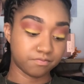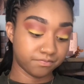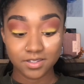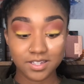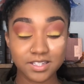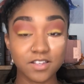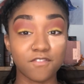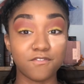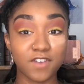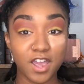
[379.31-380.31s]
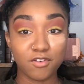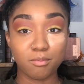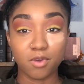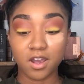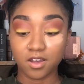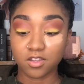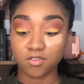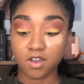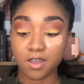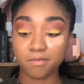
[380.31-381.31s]
So this is a very bright
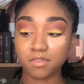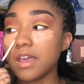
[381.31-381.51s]
under eye.